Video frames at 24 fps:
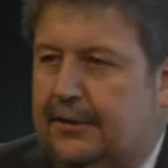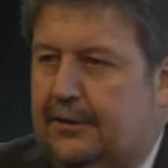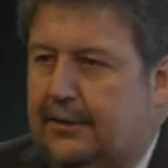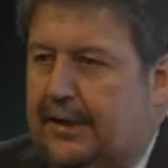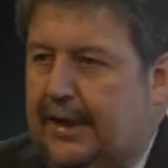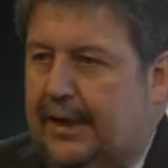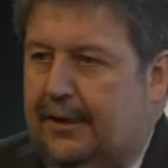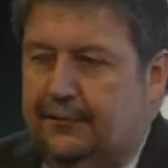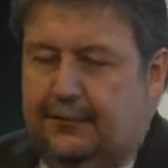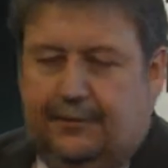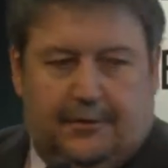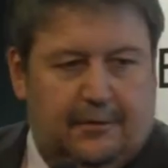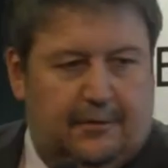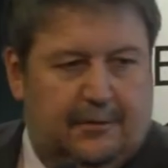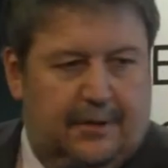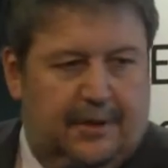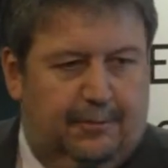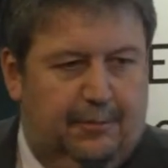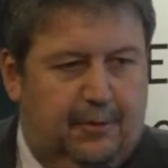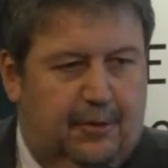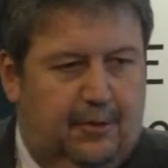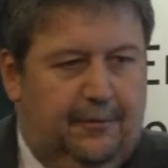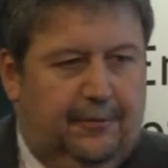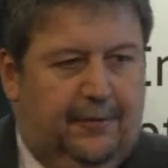you have to
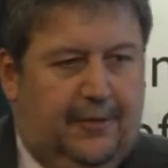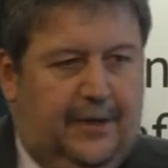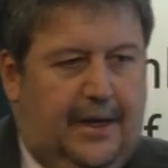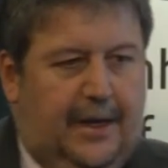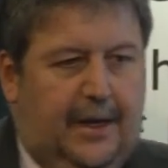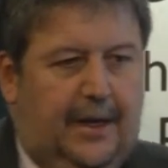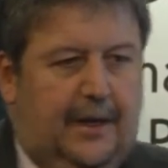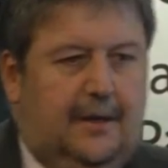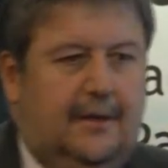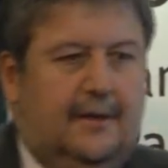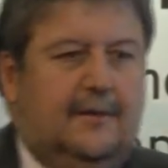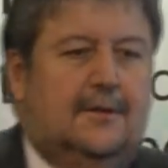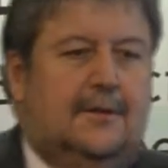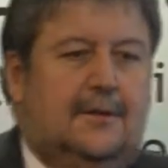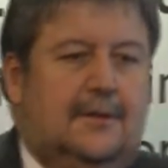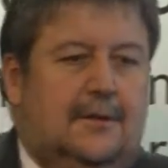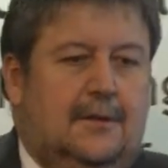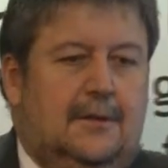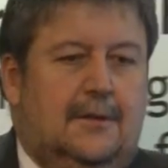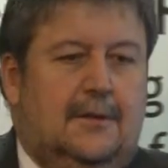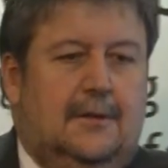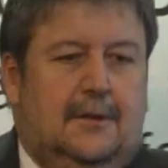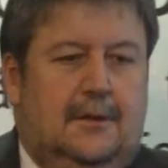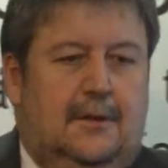remove the inks,
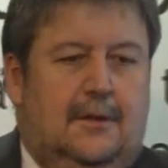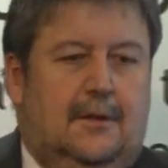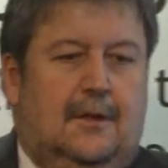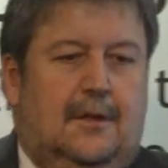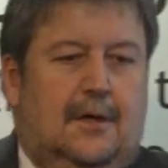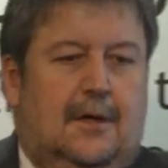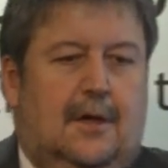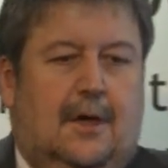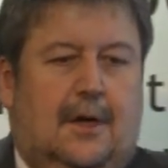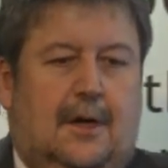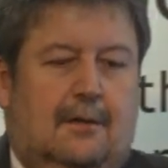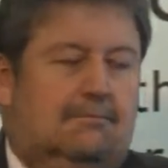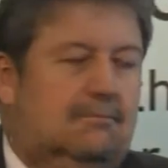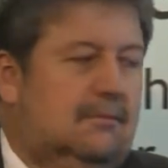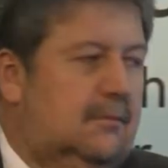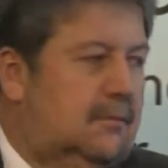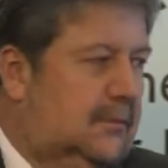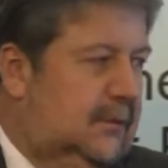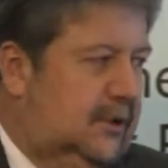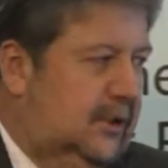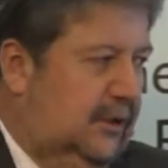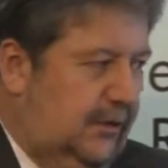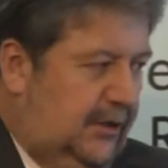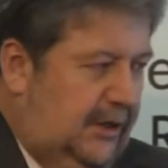
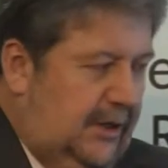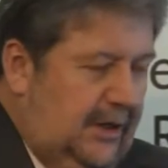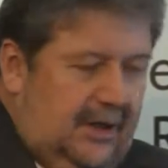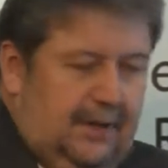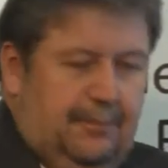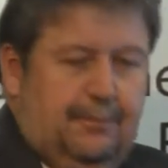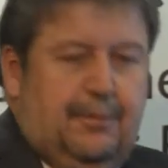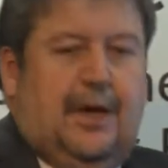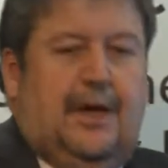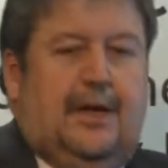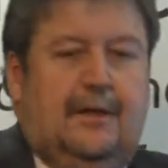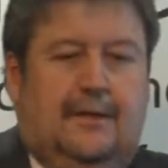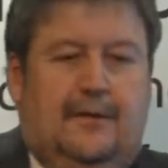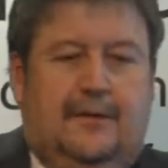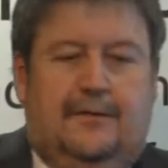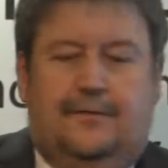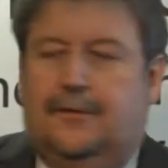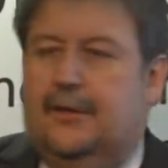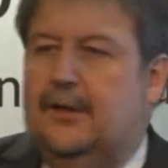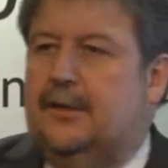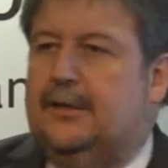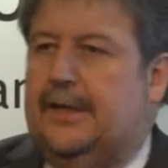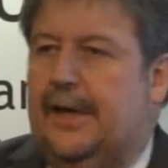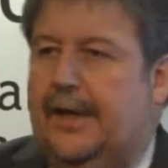usually by this
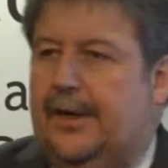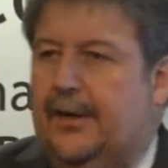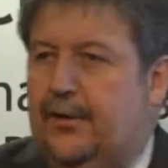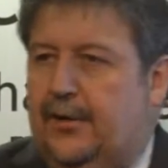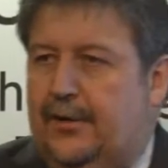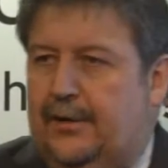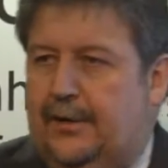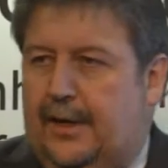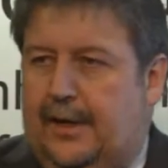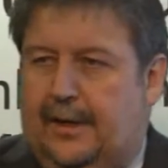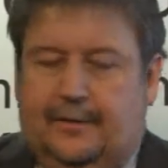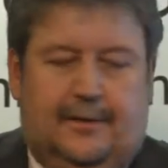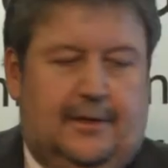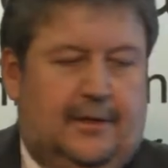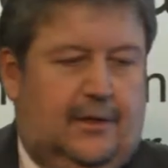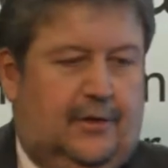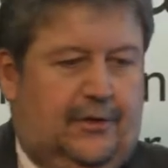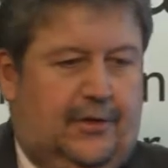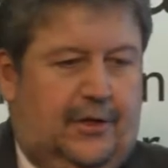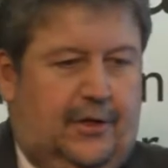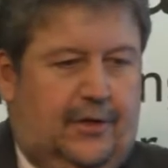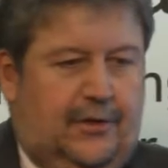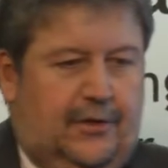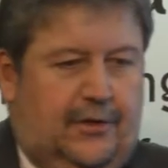flotation, as I
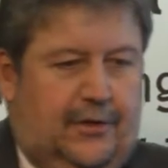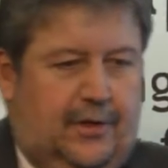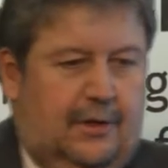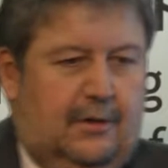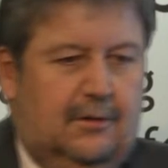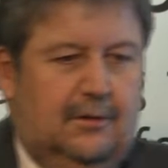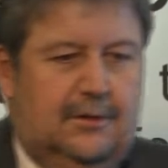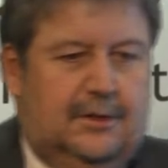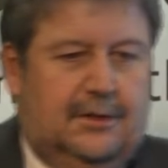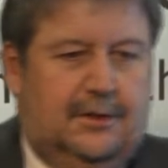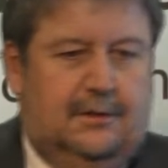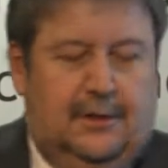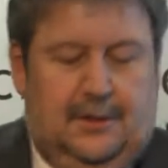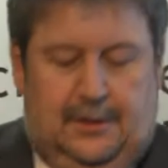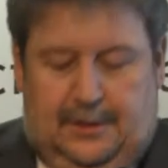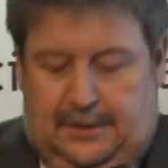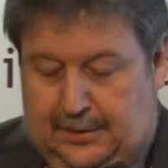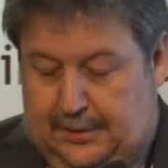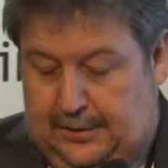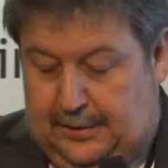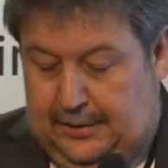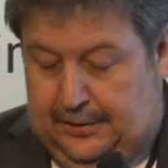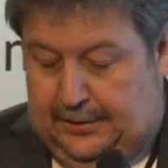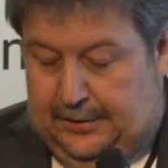just showed you.
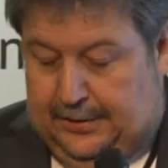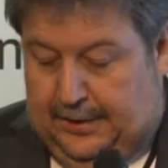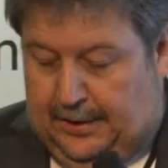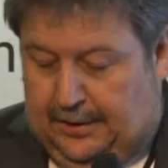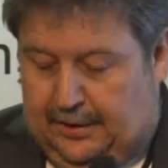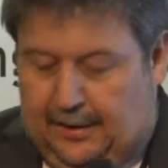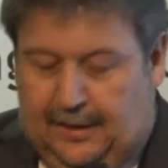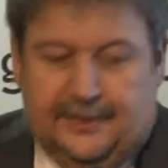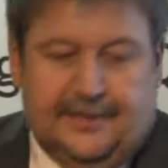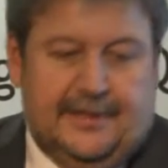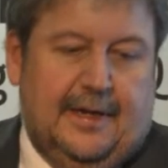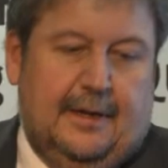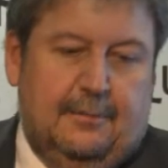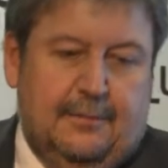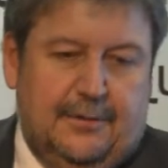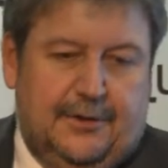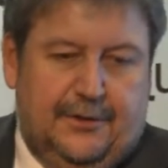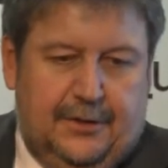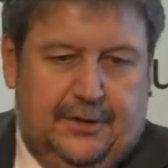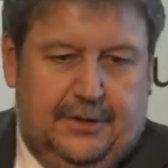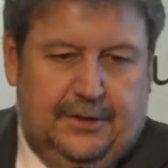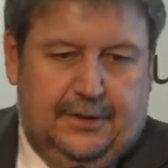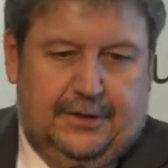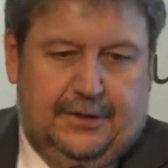There are some
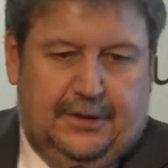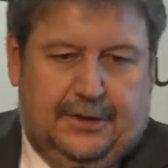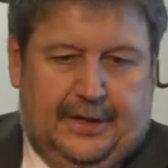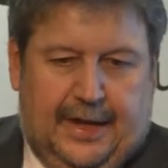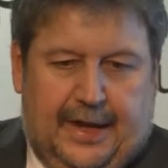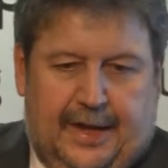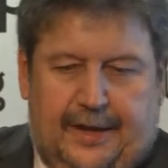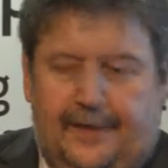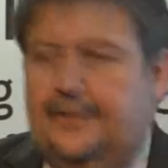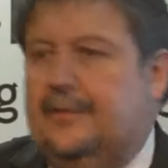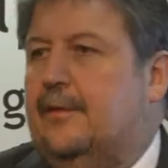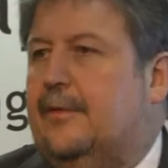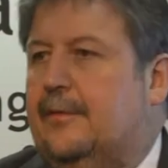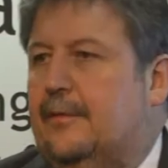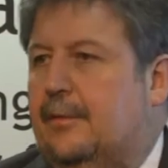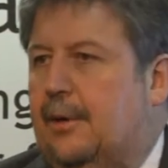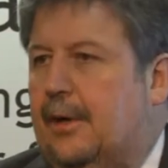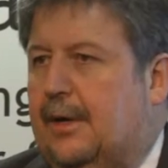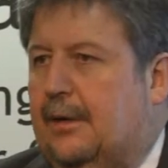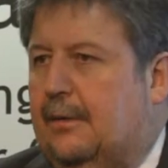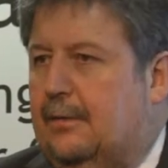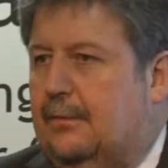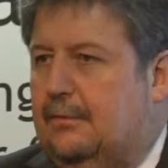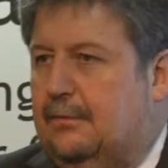certain cases
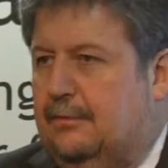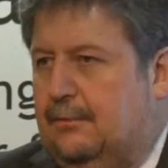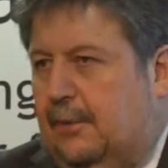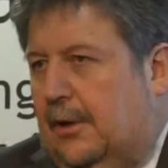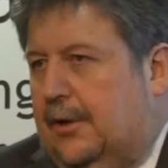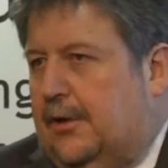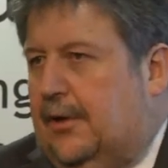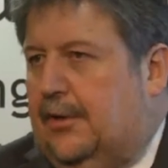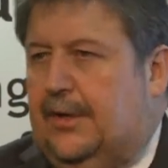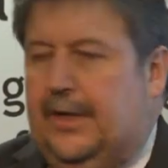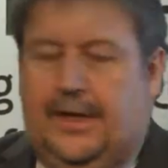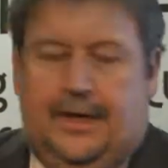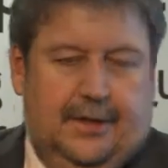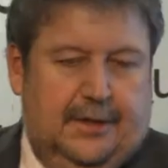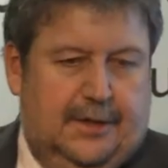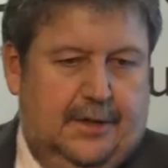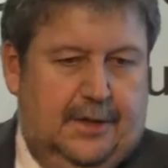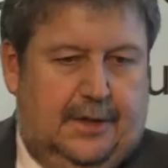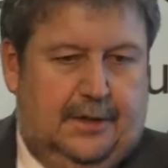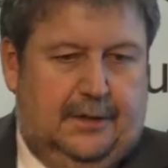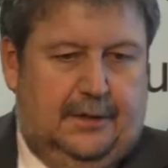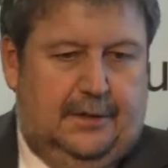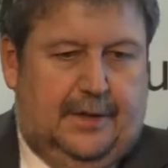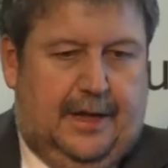where wash
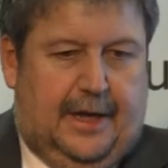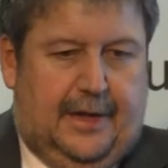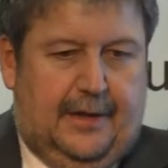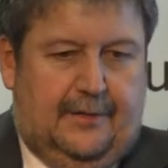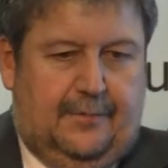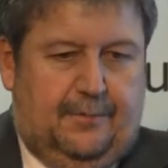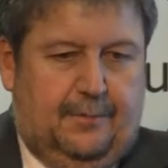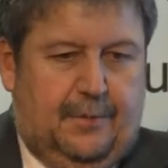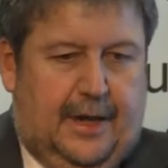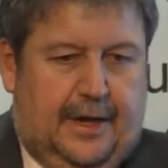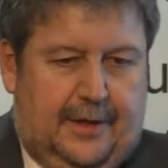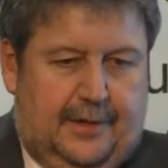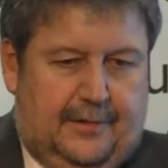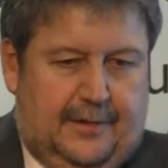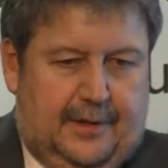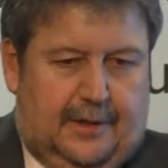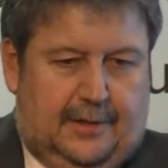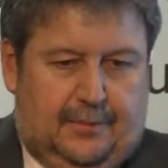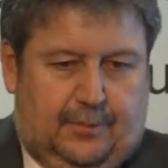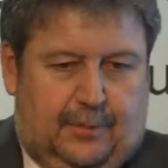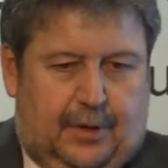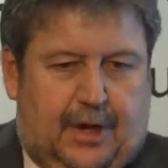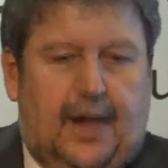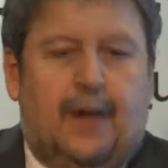de-inking takes place
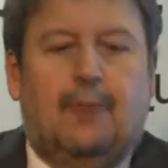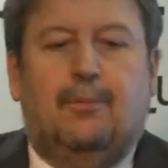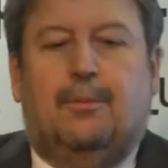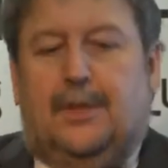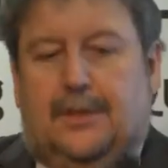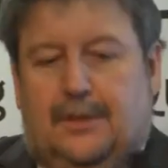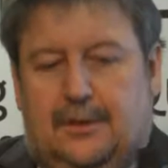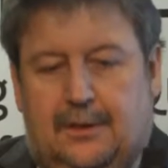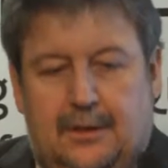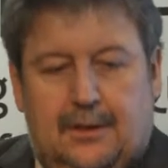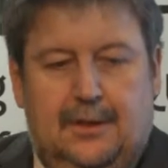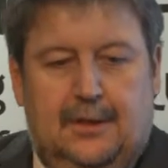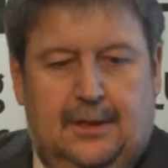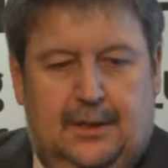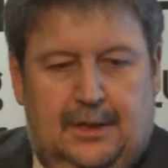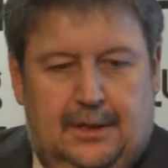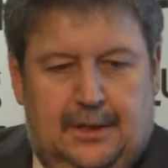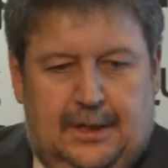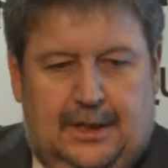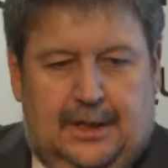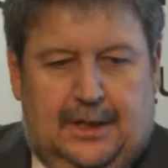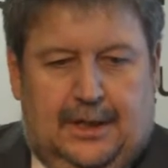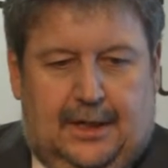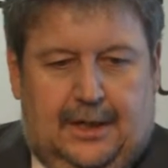as well, but
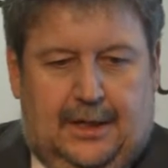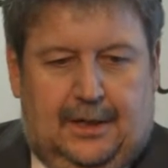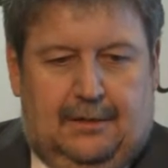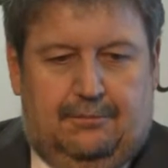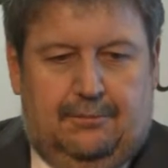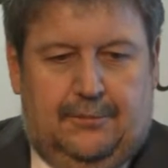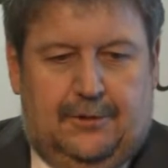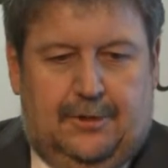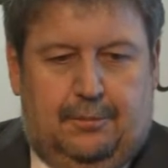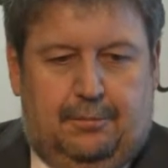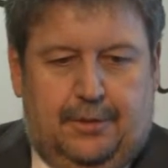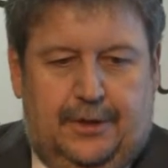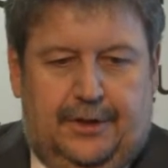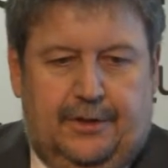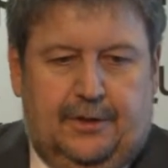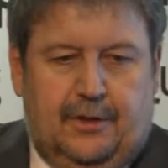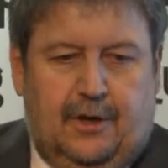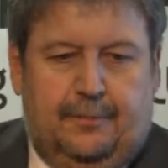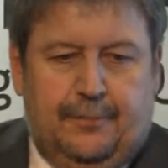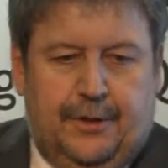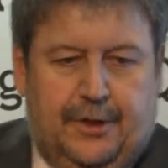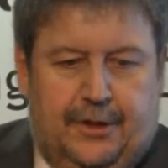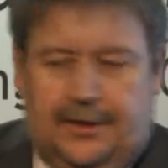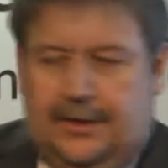the
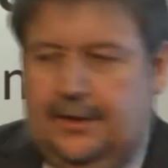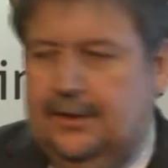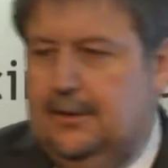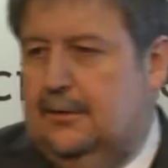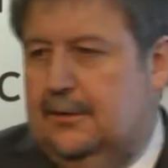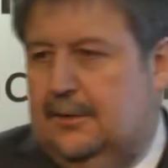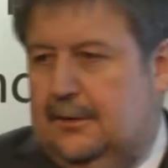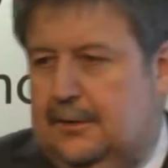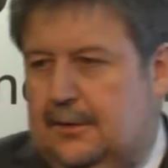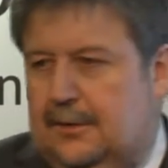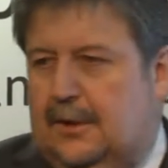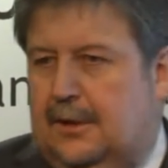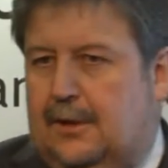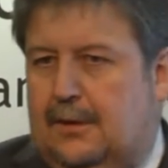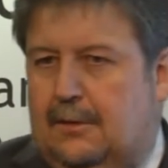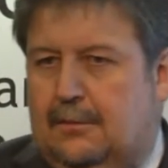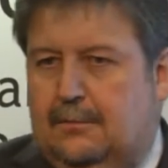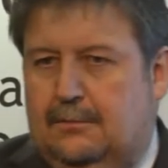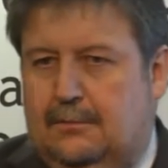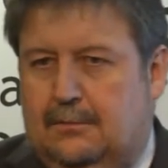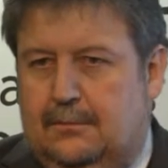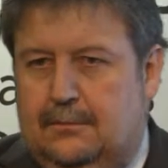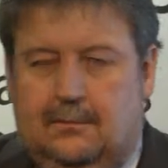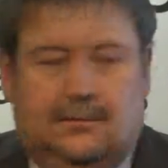predominant
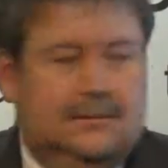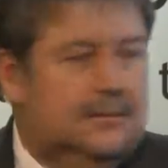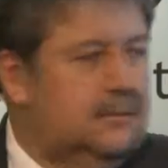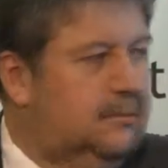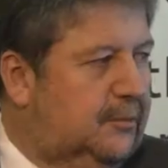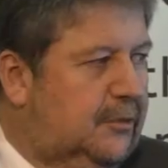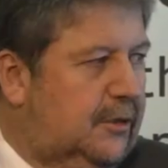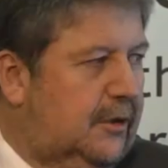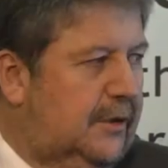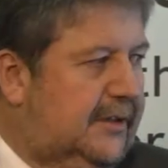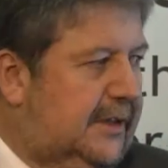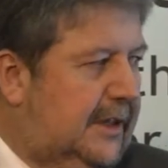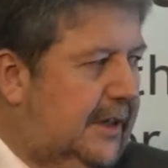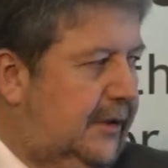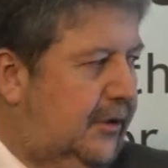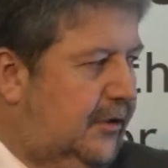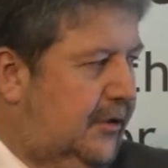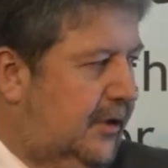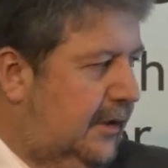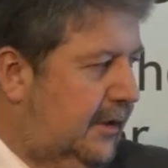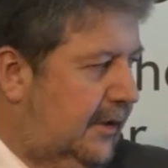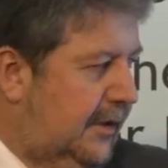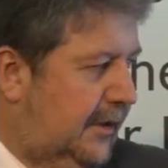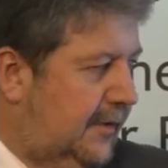
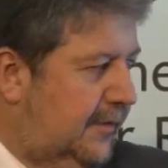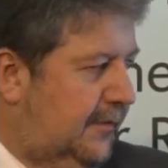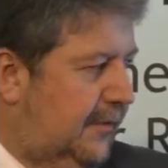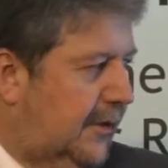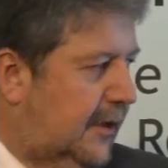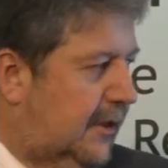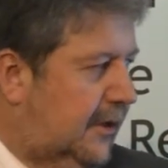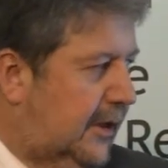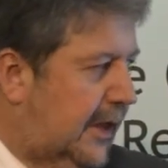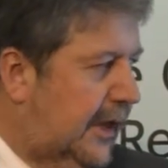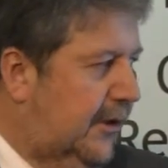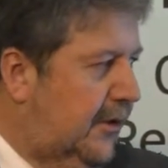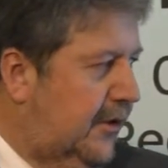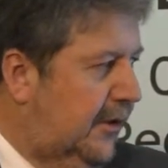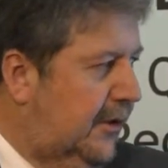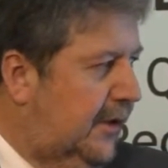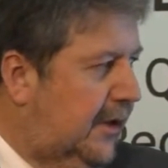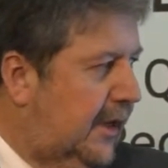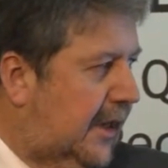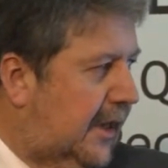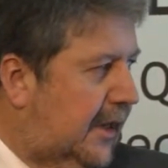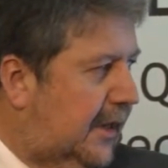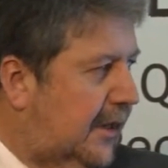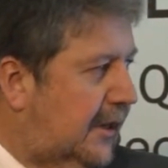procedure is flotation
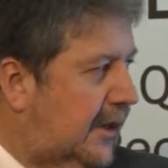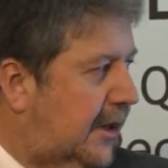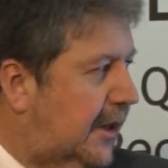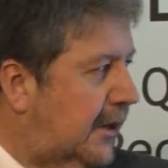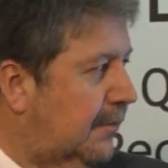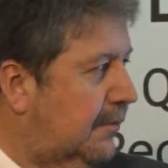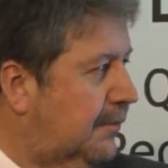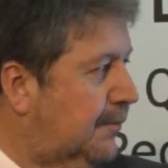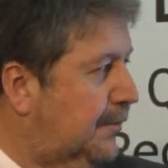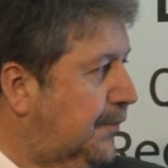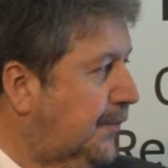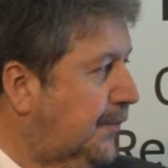de-inking.